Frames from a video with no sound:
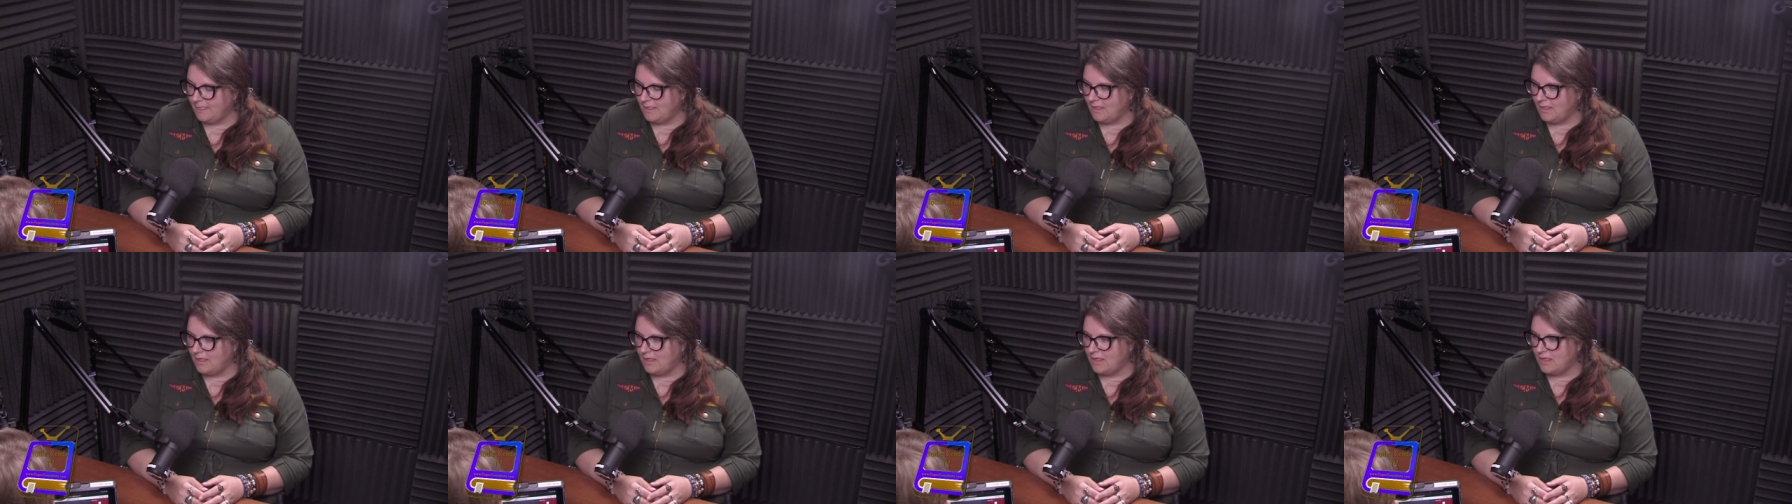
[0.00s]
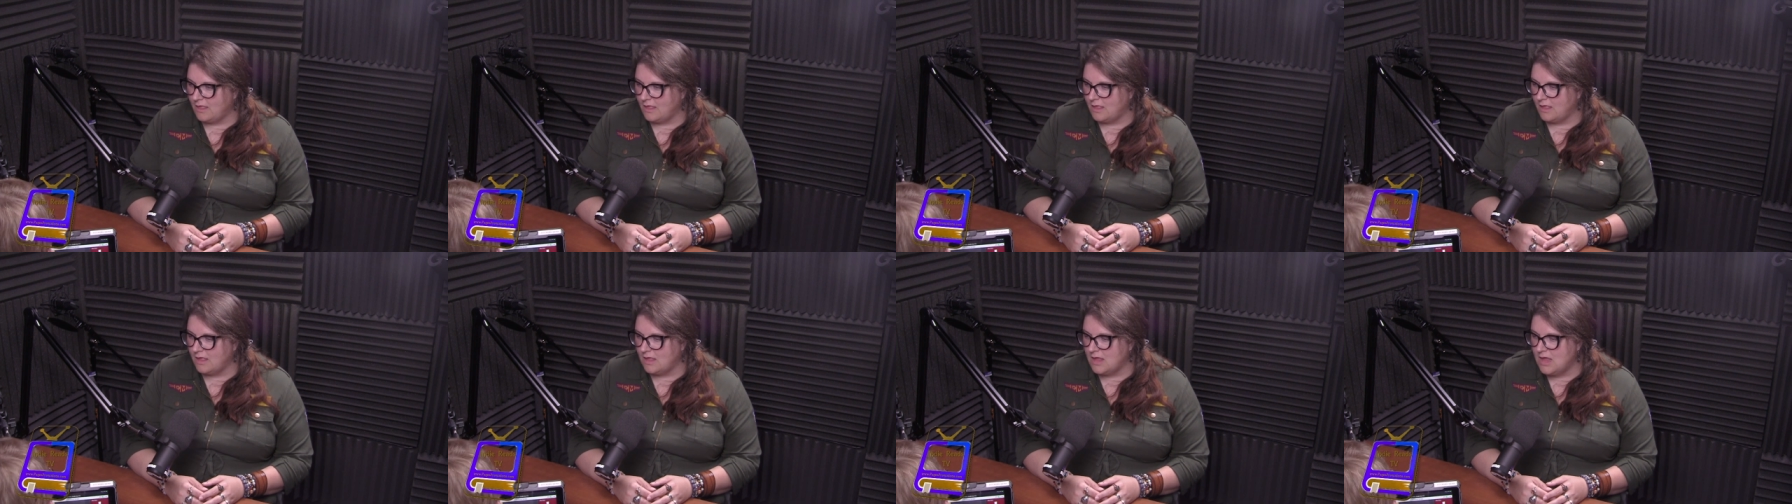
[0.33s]

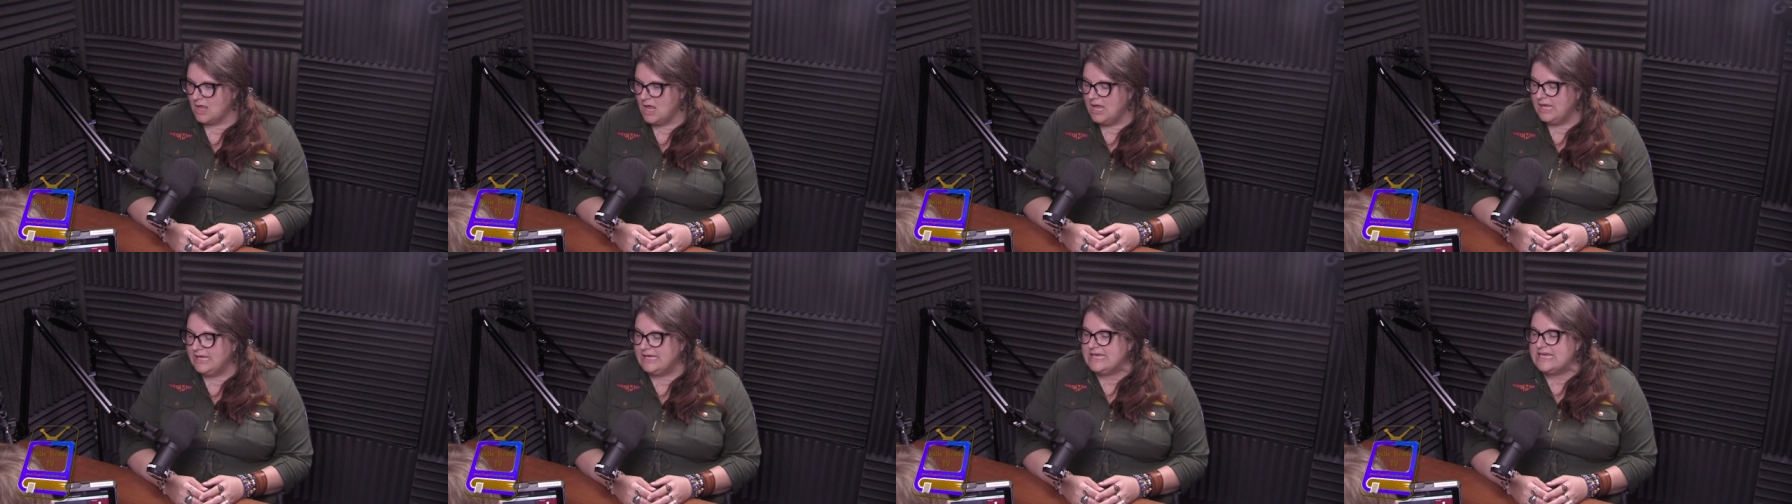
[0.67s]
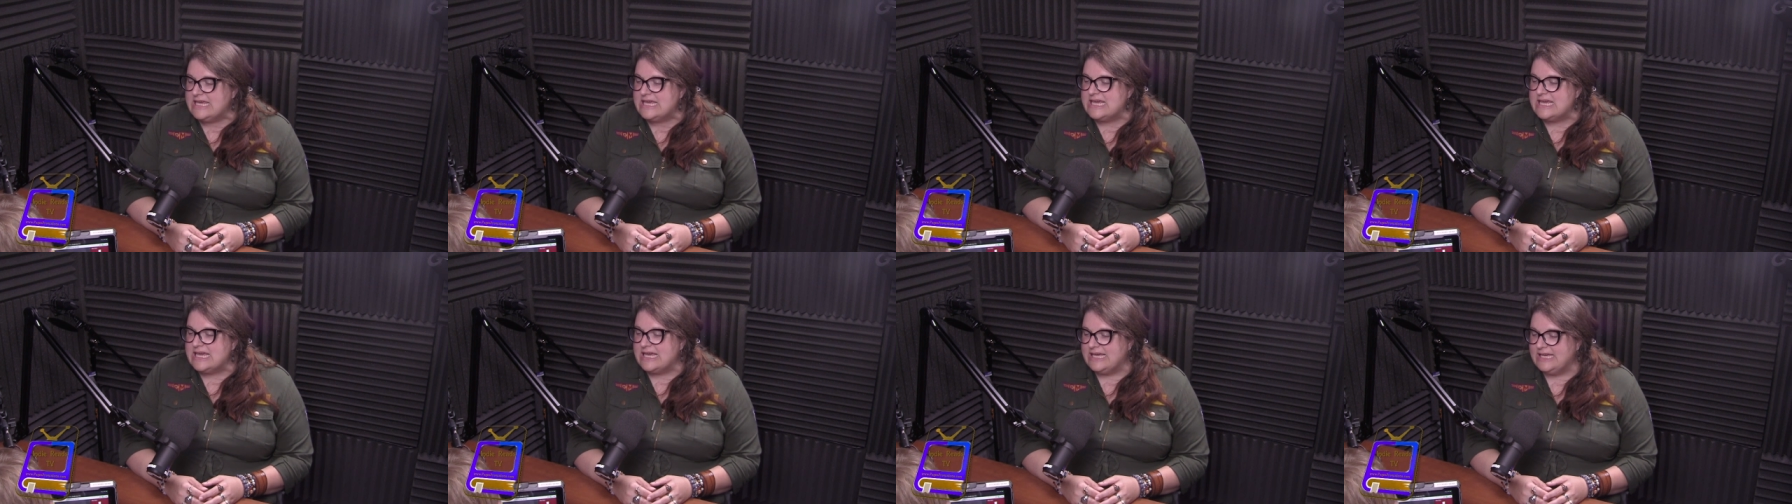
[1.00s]
for?
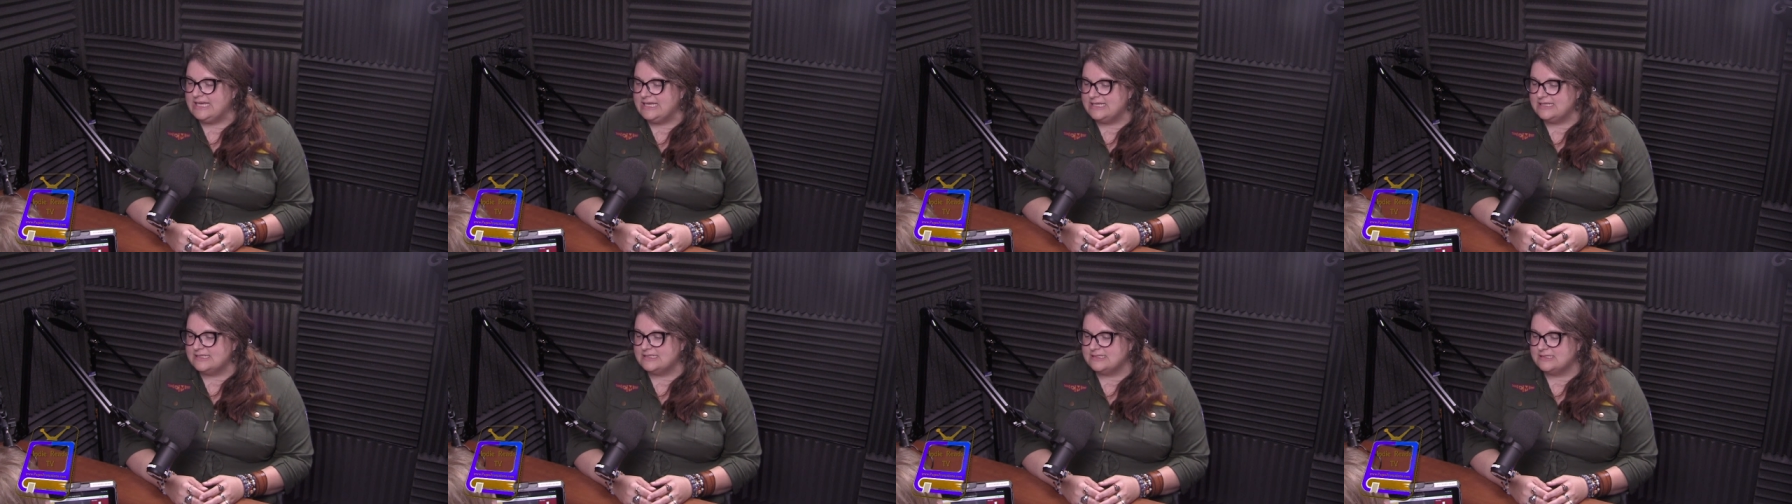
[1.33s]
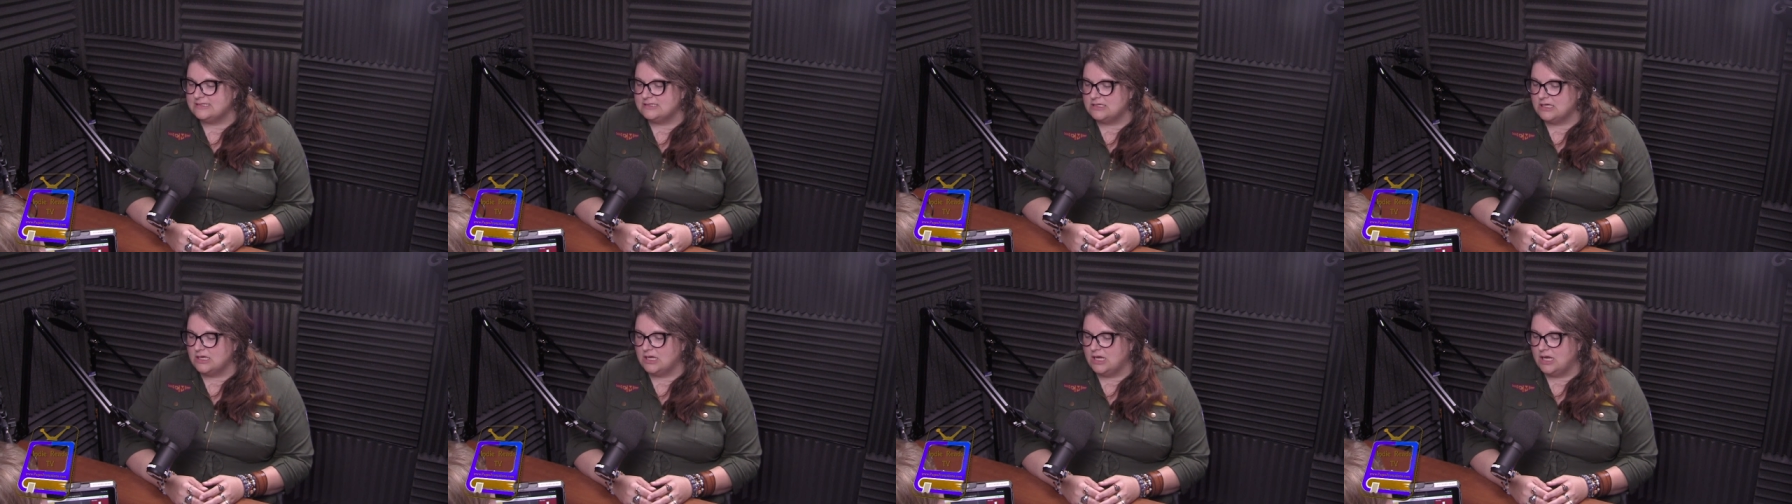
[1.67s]

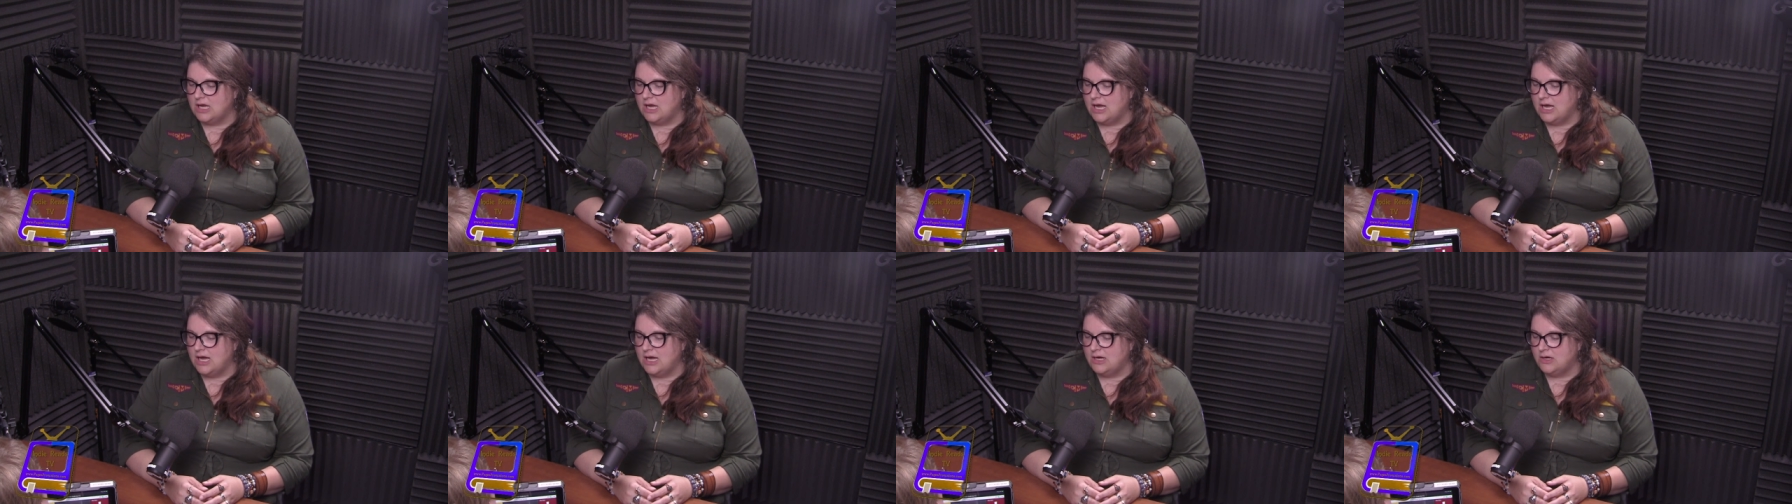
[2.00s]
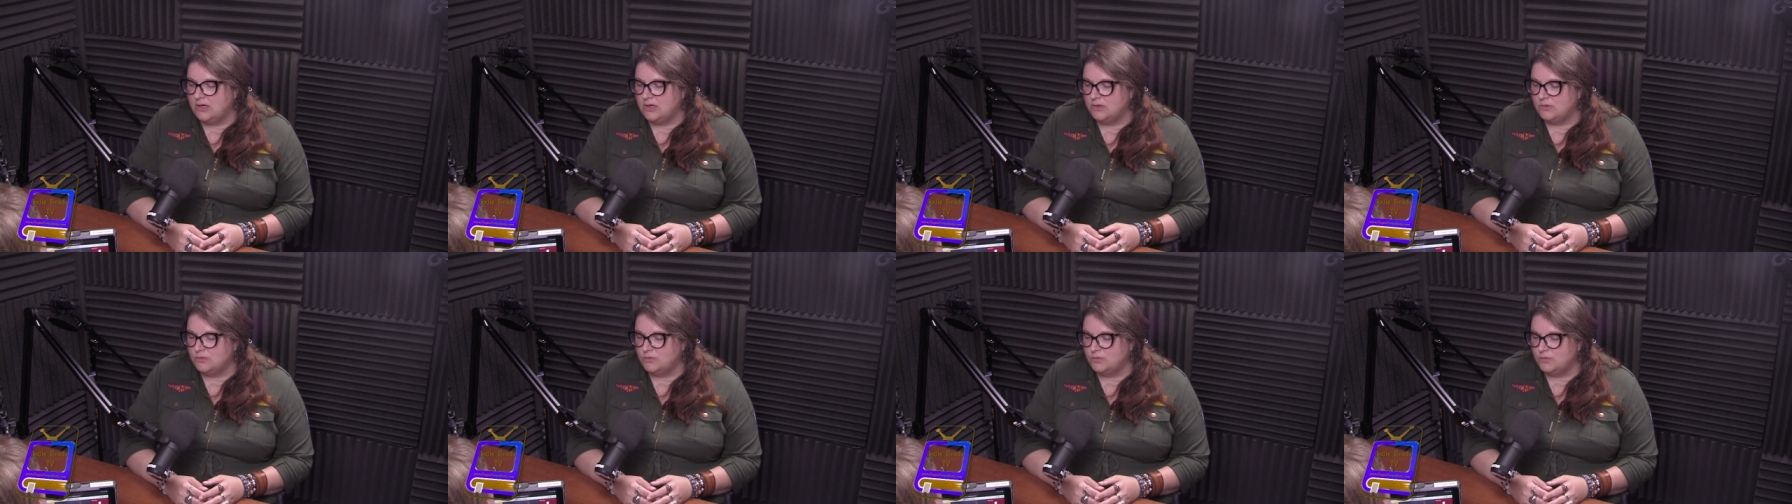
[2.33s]
It's
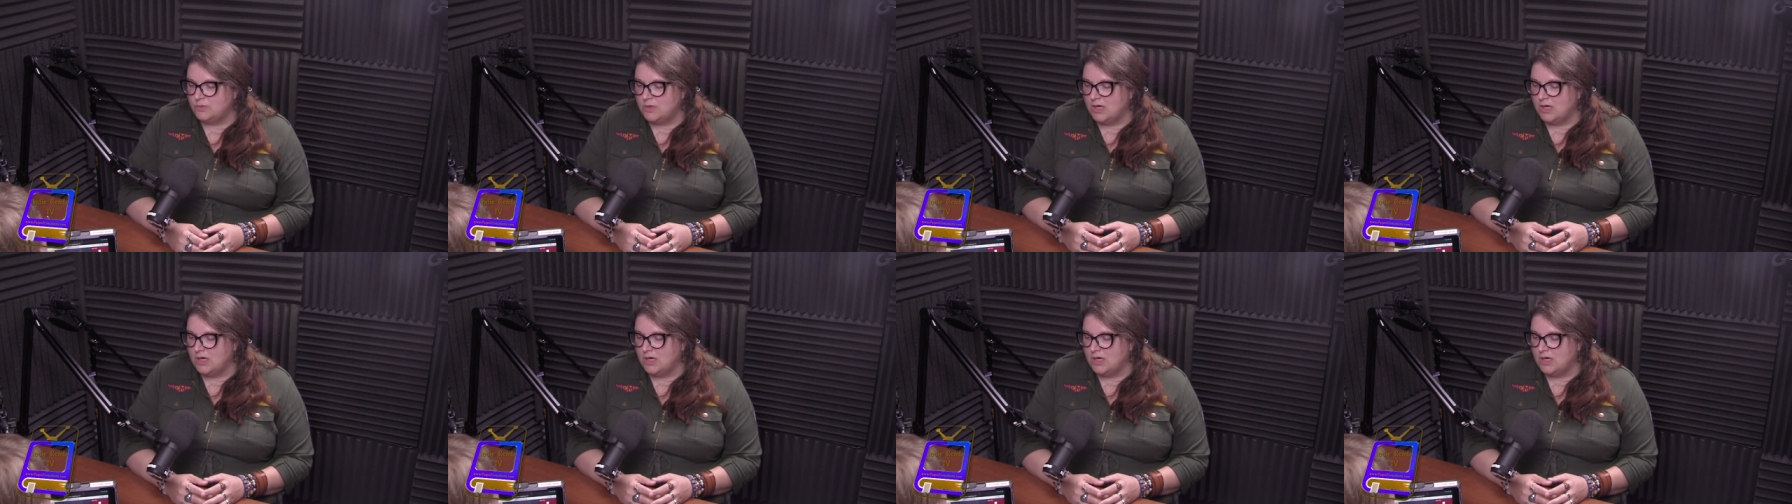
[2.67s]
a,